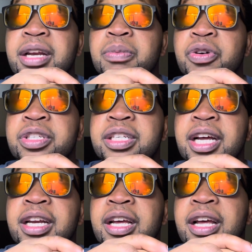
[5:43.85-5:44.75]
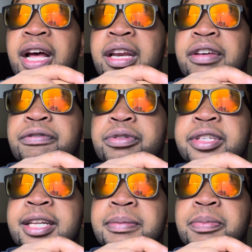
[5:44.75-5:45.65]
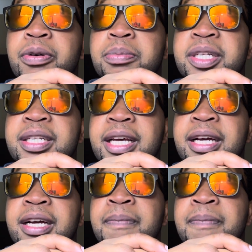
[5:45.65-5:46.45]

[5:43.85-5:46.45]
monitored. And if you slip or mistake